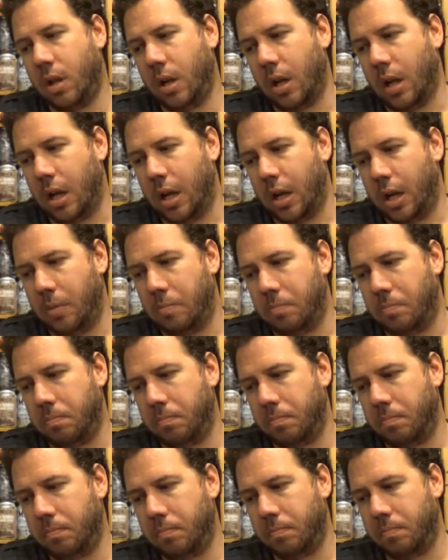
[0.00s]
The
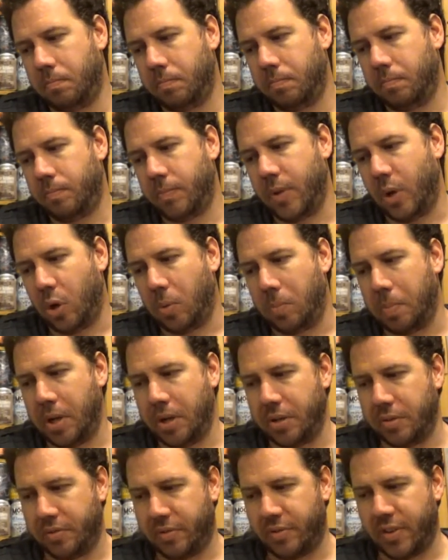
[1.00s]
hot
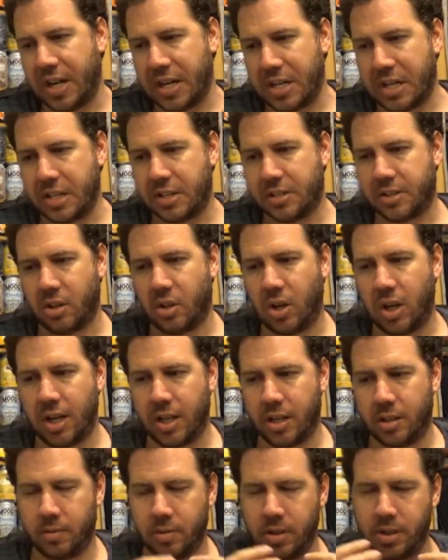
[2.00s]
burn had faded
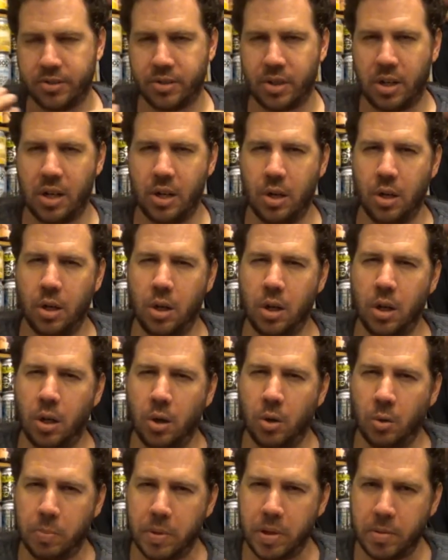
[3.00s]
slightly. There's a
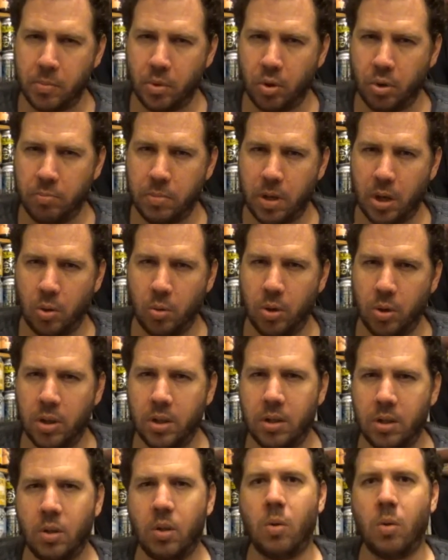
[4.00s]
little bit more malt,
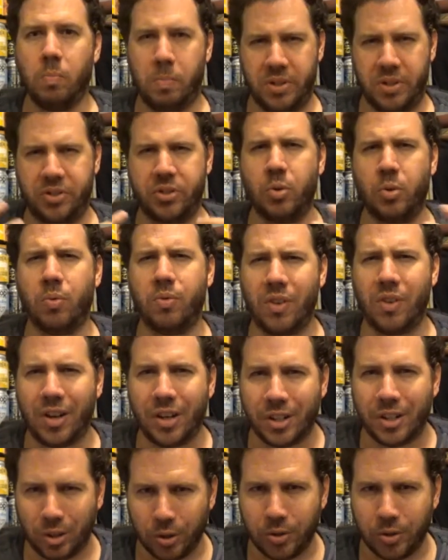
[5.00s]
but still
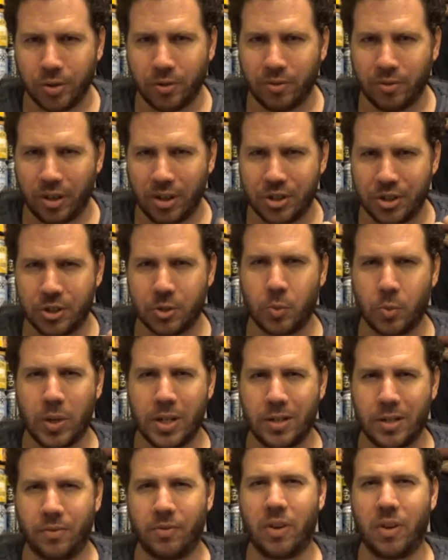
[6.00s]
very good, very
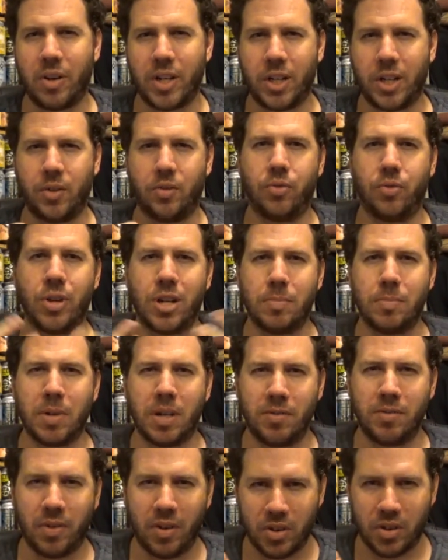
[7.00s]
sweet, very
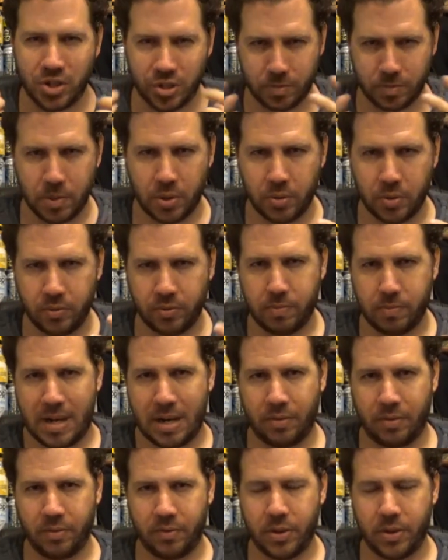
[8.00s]
creamy, very smooth
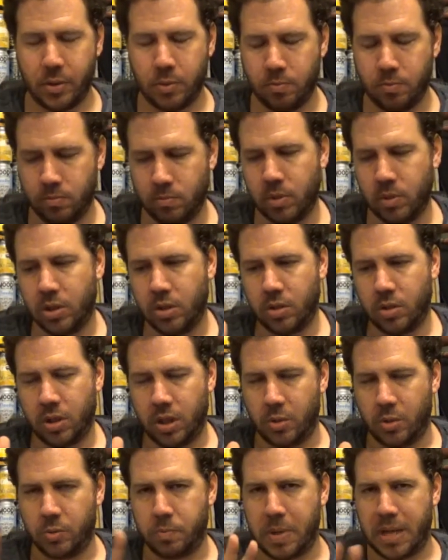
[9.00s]
mouthfeel.
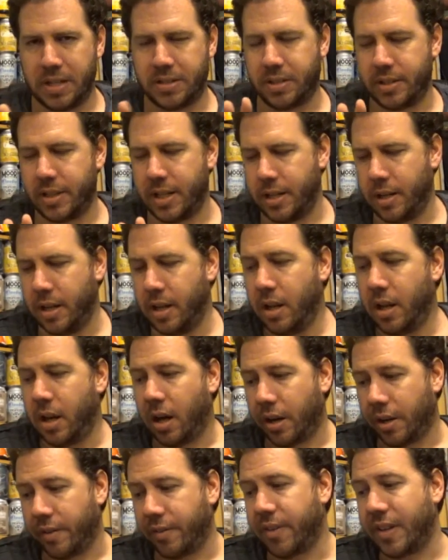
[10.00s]
It was better then.
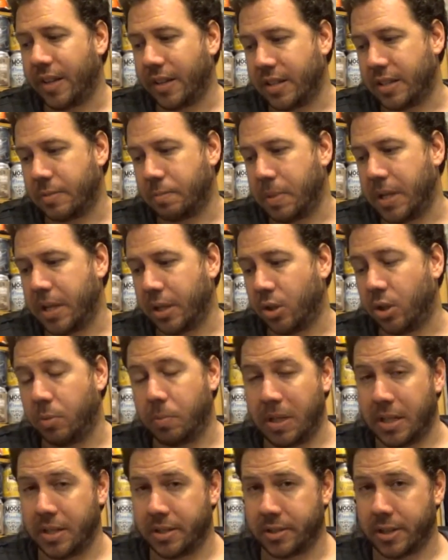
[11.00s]
And I think this beer could
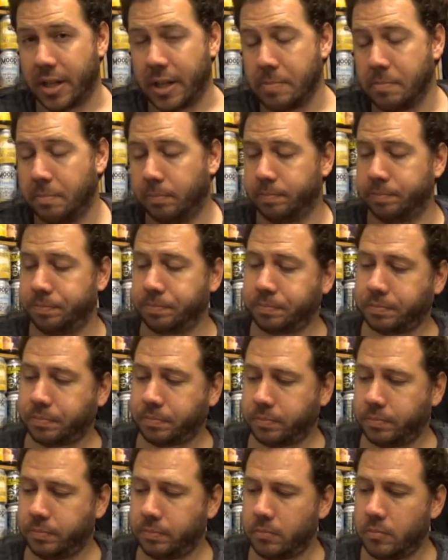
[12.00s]
be the same.
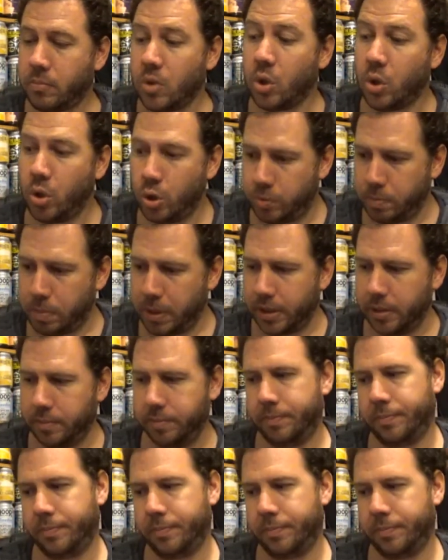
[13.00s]
Could be.